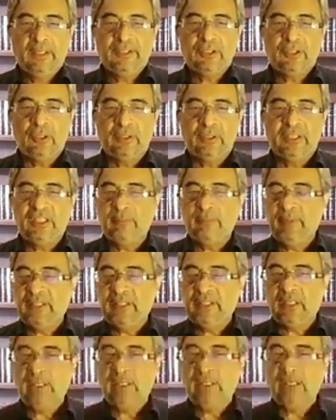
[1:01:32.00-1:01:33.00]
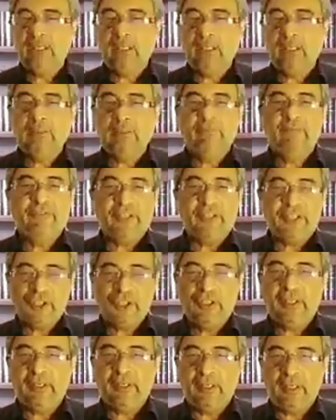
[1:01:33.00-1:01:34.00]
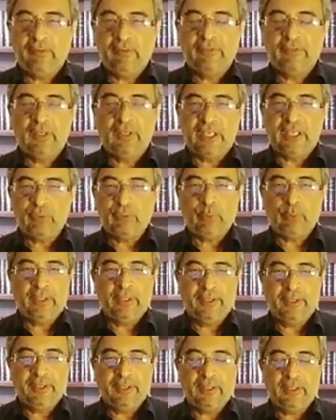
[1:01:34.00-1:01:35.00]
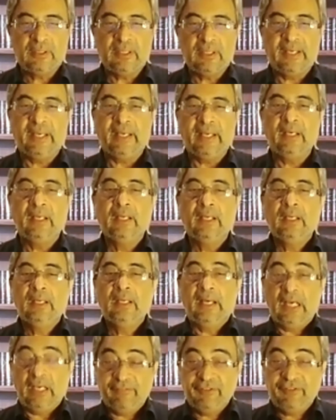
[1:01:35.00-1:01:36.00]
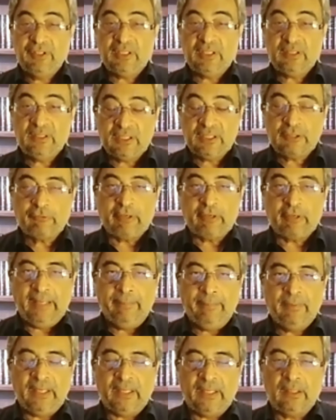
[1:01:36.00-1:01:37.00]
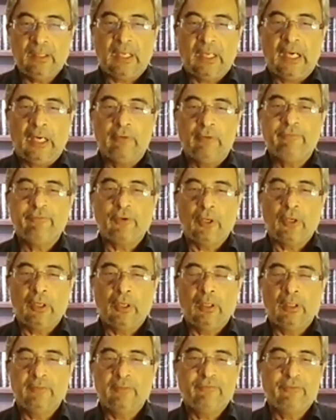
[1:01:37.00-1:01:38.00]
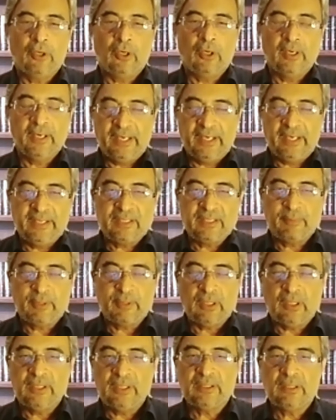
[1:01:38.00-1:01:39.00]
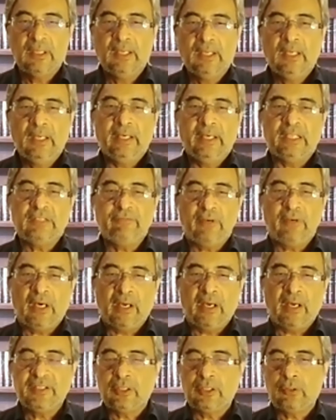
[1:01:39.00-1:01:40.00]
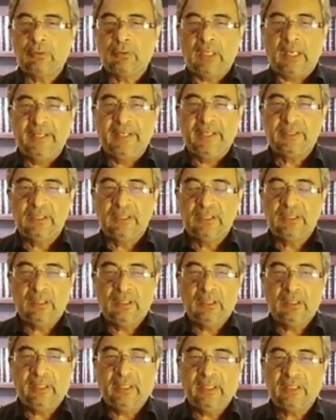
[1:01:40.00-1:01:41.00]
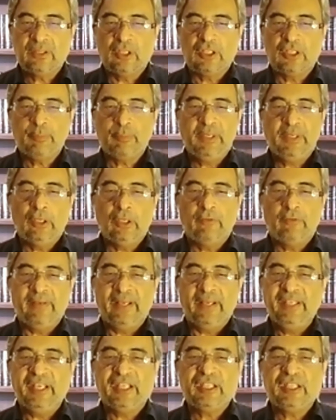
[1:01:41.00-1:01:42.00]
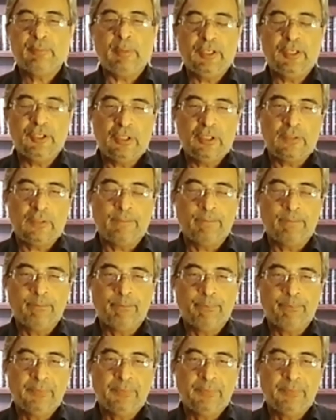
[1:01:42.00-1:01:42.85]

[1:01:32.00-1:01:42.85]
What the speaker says: So this is basically a fresh narrative of the last 100 years. And I've just described that how flawed it is, because as far as the Quran is concerned, it does not speak of any expansionism.